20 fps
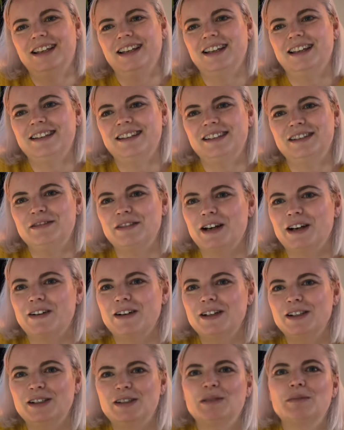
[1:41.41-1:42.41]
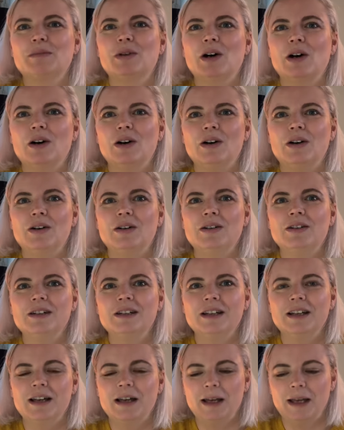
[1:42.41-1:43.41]
It's very
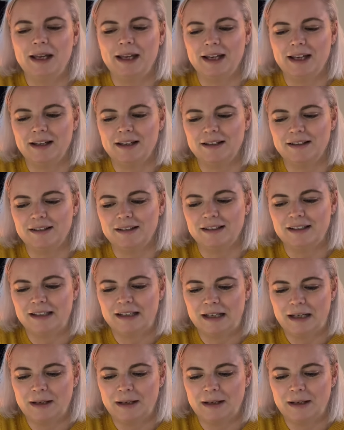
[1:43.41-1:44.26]
small and